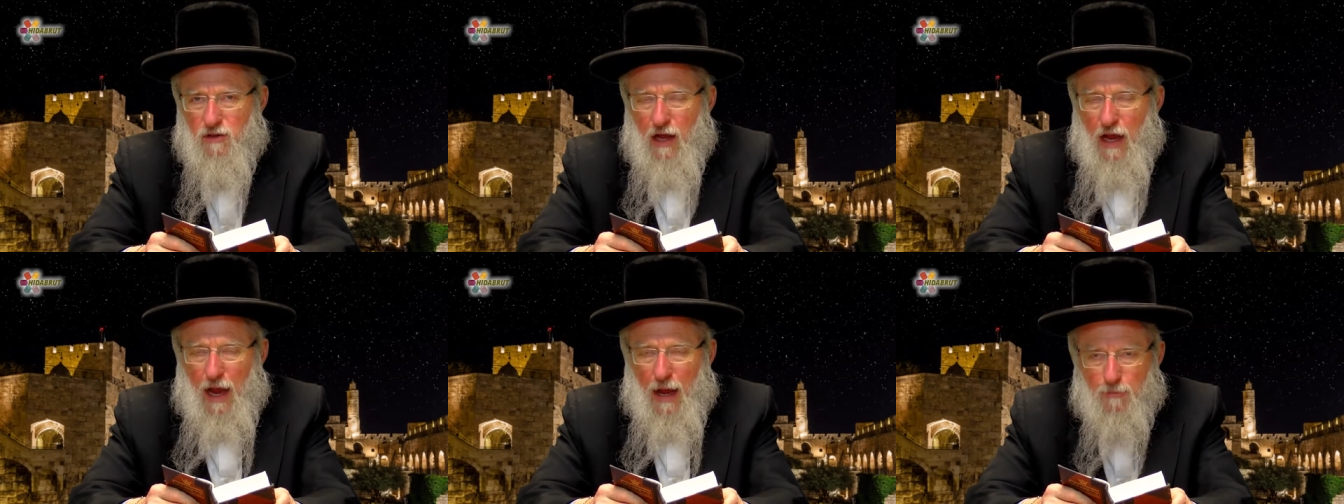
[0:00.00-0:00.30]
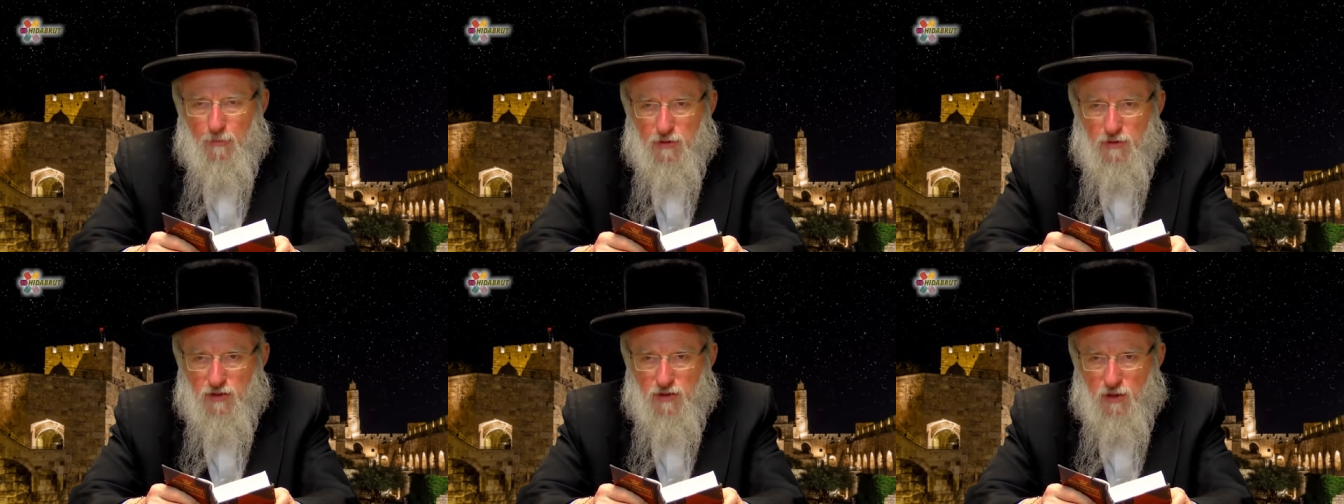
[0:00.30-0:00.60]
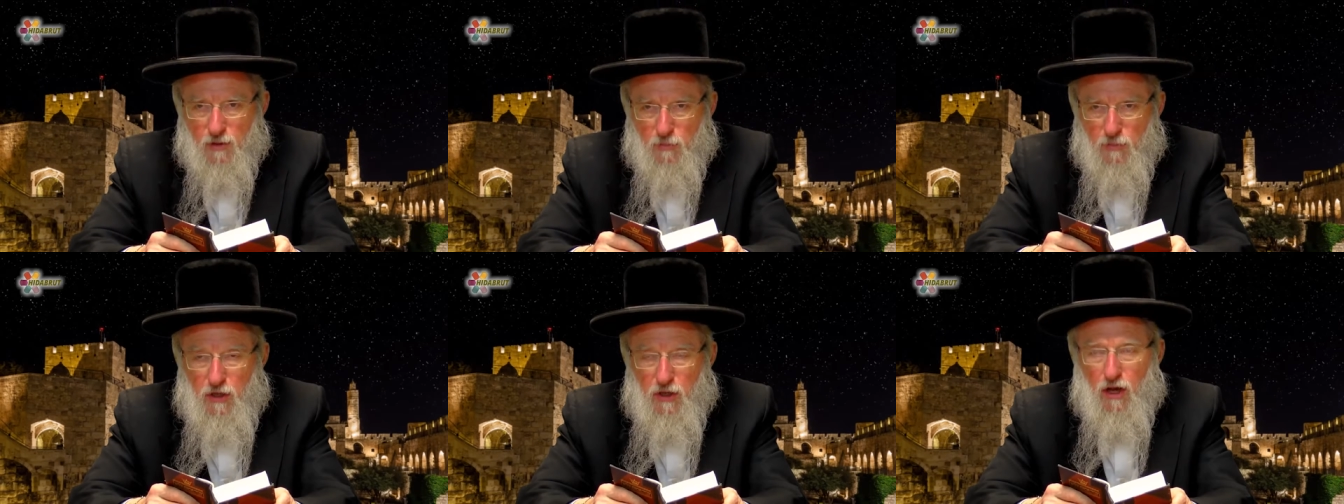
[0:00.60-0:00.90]
there happens
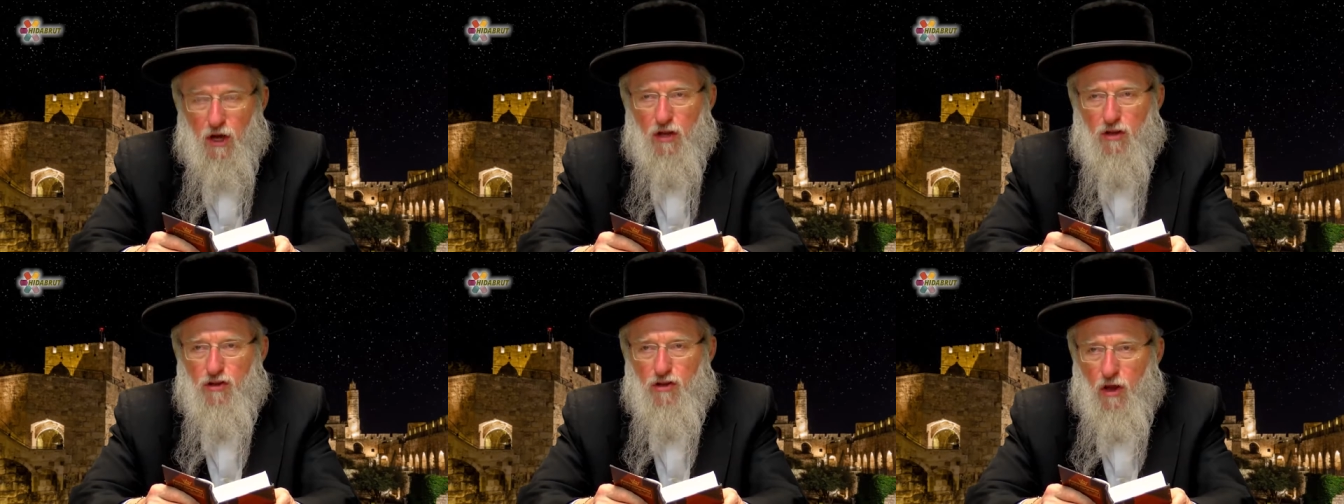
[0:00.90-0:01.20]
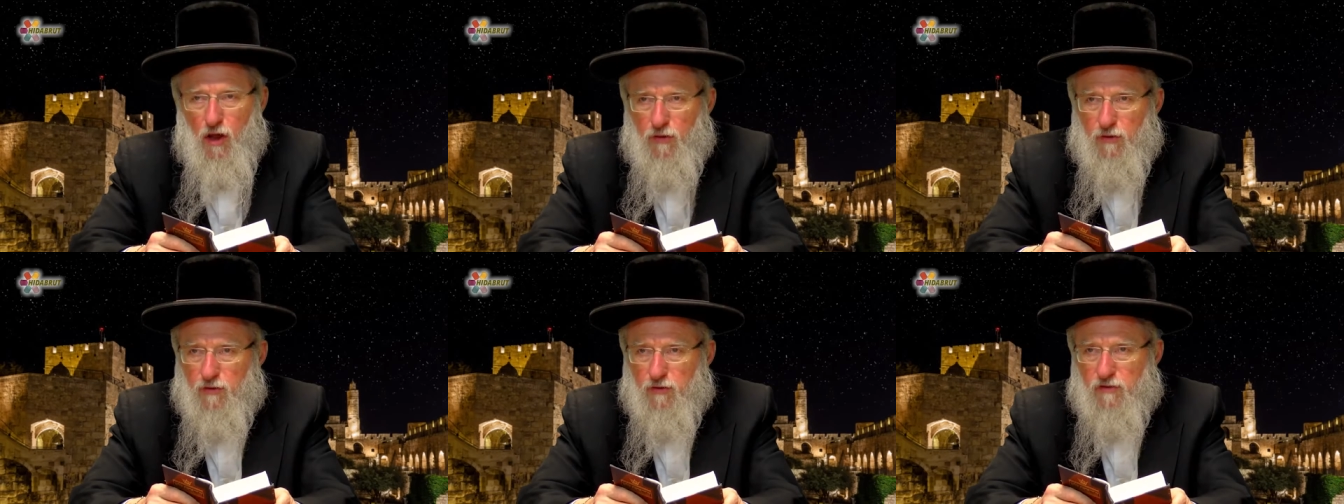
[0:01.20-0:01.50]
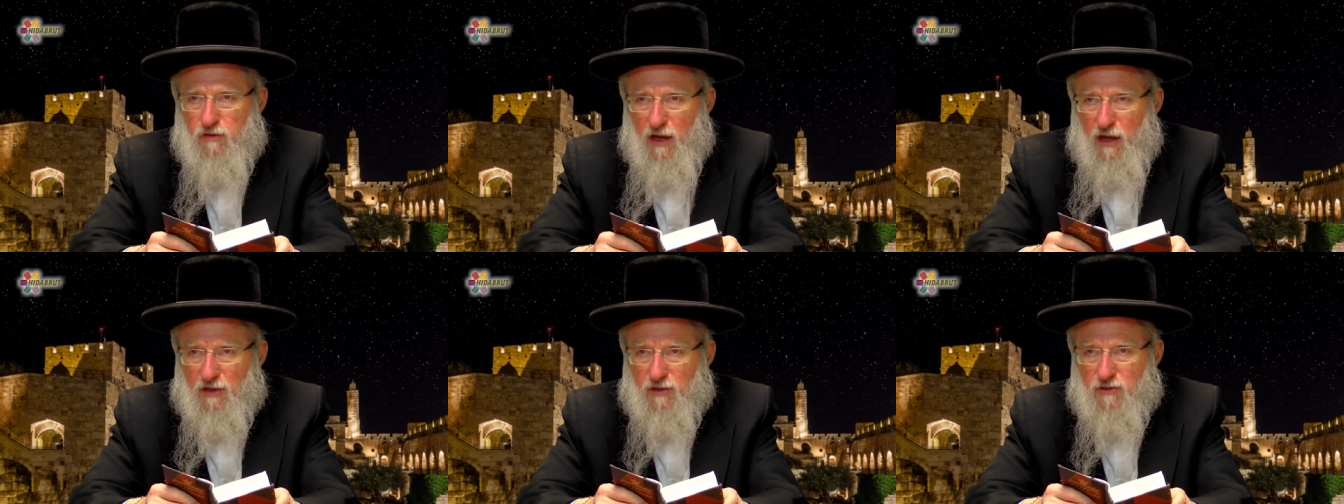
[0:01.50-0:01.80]
to be another
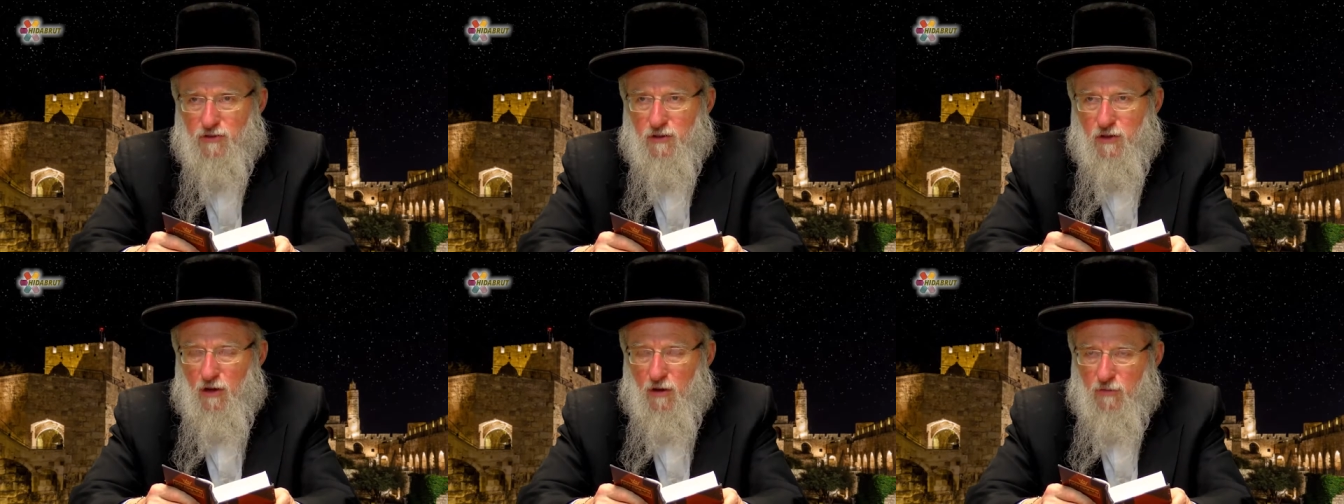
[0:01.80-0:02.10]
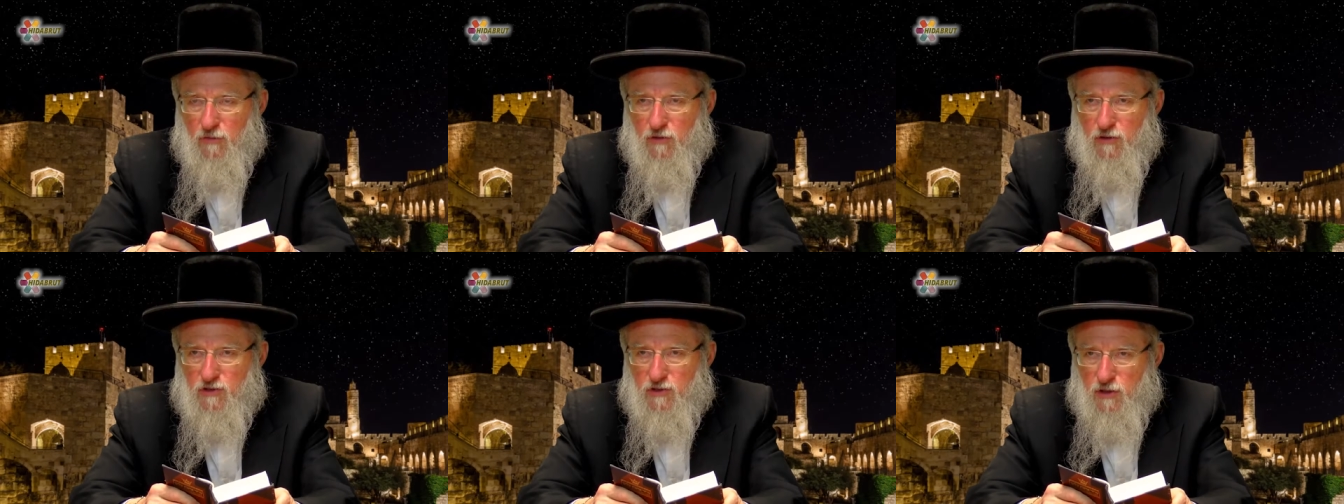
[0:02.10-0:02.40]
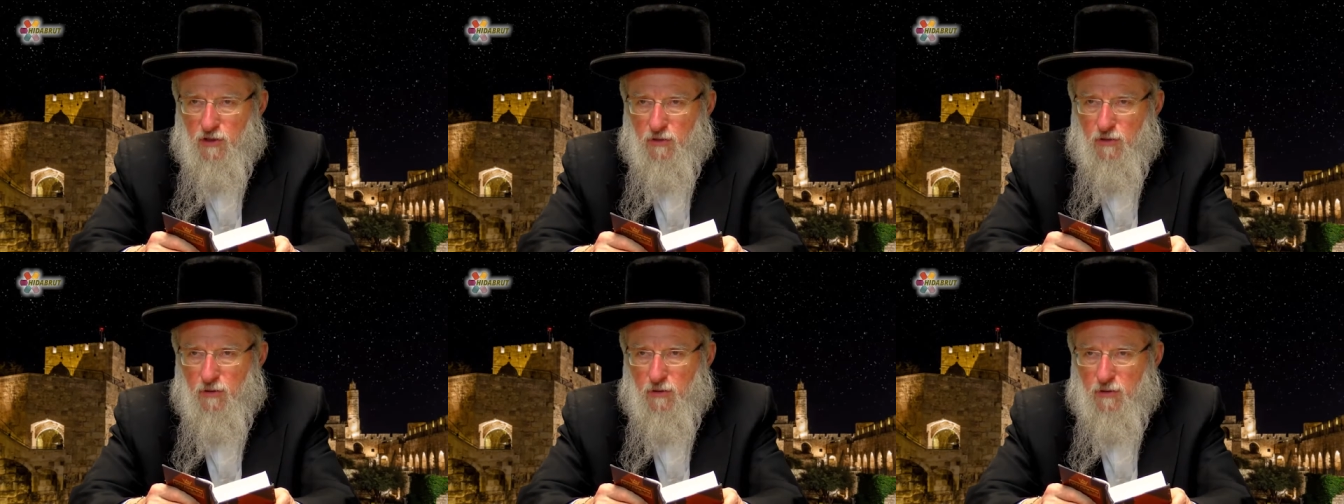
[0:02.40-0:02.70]
text of the
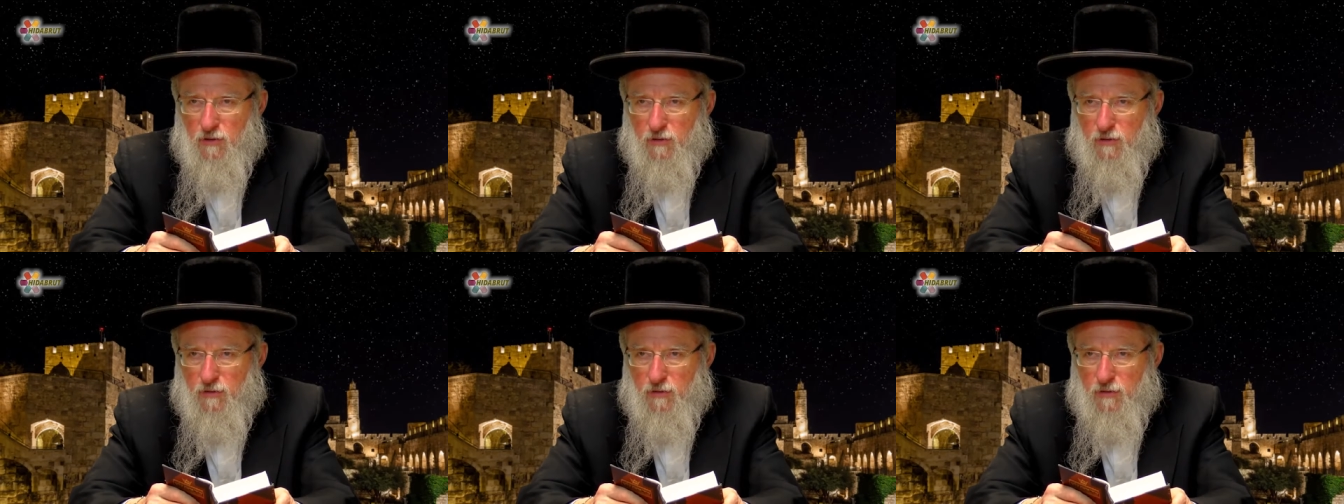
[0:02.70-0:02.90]
Siddur,